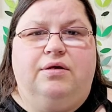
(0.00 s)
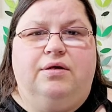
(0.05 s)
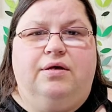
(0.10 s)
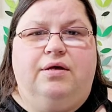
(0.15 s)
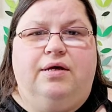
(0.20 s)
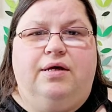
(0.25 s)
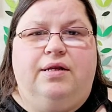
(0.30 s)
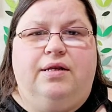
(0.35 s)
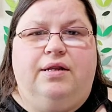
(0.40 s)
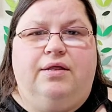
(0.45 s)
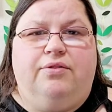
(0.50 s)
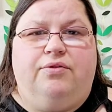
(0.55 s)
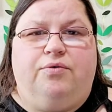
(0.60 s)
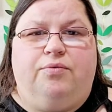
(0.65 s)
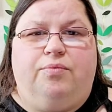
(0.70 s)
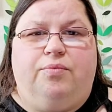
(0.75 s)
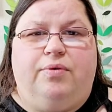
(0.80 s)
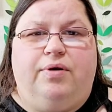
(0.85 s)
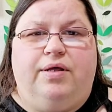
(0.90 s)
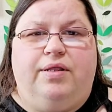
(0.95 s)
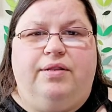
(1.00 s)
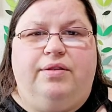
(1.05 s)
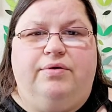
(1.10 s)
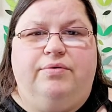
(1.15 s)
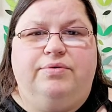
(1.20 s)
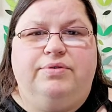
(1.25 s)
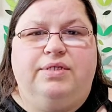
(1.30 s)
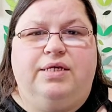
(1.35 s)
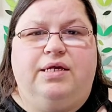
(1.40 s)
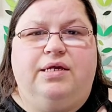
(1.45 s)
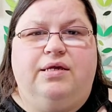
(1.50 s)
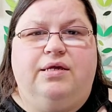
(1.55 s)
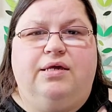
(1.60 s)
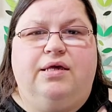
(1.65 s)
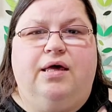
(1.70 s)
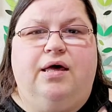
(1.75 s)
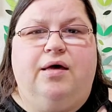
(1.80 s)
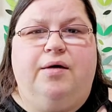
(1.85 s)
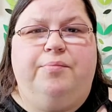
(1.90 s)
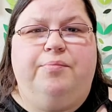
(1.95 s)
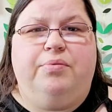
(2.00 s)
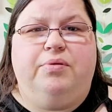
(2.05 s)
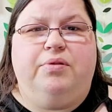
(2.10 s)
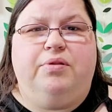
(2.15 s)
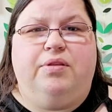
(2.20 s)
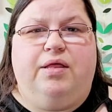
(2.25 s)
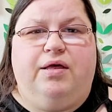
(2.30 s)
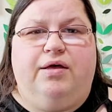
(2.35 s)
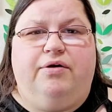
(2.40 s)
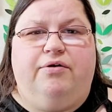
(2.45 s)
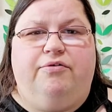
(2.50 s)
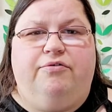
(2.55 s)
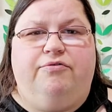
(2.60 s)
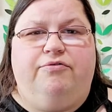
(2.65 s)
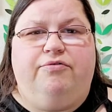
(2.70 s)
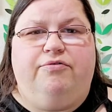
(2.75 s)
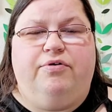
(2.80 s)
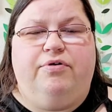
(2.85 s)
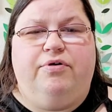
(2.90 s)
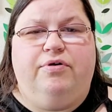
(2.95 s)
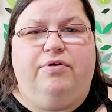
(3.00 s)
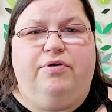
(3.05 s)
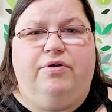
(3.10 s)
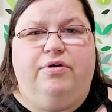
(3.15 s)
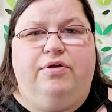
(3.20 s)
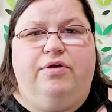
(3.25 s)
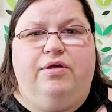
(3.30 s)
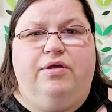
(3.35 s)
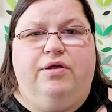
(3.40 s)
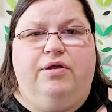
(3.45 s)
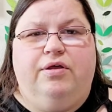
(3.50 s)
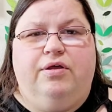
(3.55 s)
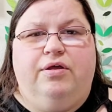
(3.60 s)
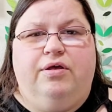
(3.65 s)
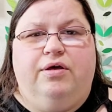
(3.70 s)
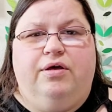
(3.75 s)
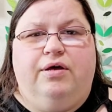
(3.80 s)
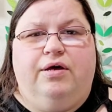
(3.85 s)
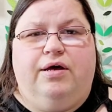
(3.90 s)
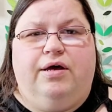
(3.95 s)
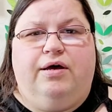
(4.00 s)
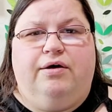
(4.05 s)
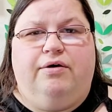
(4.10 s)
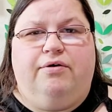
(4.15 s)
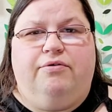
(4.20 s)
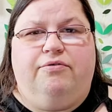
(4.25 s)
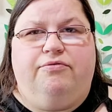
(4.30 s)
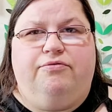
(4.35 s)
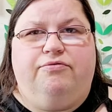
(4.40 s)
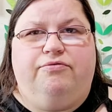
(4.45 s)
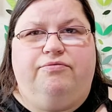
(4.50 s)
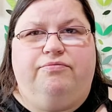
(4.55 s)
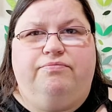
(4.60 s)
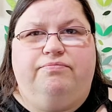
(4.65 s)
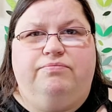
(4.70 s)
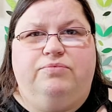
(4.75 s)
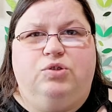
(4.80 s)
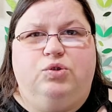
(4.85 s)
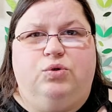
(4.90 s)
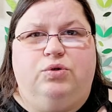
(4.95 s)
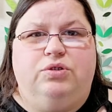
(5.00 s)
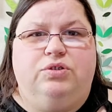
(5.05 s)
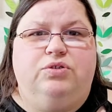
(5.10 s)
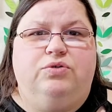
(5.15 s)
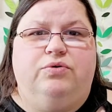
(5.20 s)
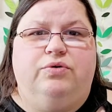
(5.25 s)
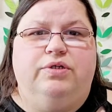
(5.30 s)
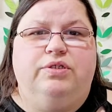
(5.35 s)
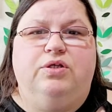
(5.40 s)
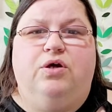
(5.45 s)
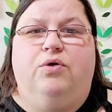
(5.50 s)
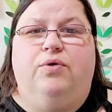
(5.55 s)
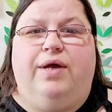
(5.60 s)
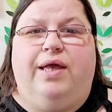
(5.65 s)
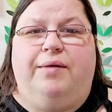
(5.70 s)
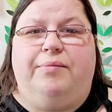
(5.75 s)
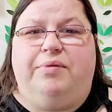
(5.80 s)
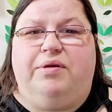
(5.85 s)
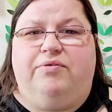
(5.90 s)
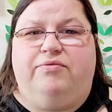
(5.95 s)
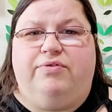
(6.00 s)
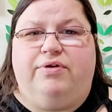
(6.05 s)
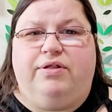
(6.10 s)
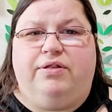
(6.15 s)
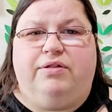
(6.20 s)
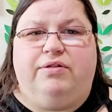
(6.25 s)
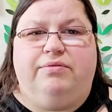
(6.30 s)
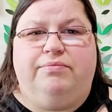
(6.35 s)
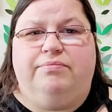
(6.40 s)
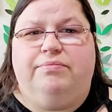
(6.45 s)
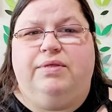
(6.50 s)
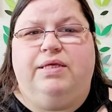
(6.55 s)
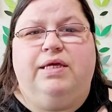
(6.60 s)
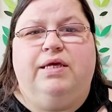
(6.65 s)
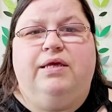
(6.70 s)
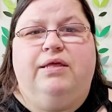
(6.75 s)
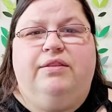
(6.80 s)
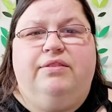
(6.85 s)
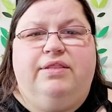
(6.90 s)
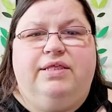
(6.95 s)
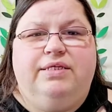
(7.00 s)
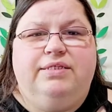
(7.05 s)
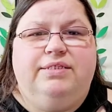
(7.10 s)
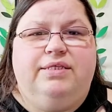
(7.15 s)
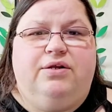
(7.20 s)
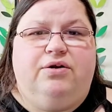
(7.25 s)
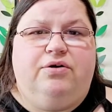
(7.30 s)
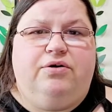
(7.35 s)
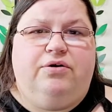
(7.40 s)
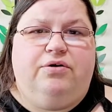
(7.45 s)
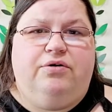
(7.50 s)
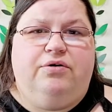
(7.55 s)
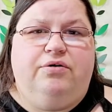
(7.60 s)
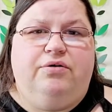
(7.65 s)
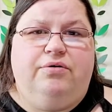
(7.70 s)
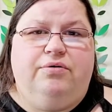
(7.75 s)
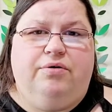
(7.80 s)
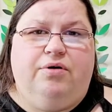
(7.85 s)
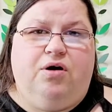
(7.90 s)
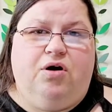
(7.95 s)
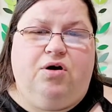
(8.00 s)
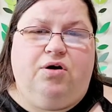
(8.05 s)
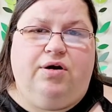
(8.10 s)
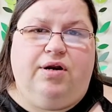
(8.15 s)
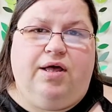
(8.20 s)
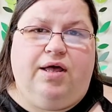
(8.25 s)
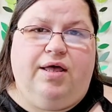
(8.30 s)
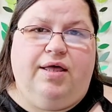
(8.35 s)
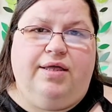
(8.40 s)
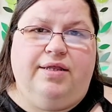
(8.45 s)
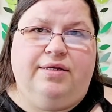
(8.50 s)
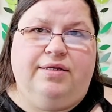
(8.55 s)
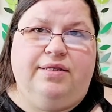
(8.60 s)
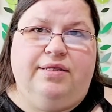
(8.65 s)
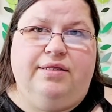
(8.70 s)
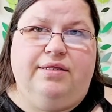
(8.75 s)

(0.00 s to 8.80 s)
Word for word: another one. There was a couple of of short stories. Oh, Amityville, things that are are not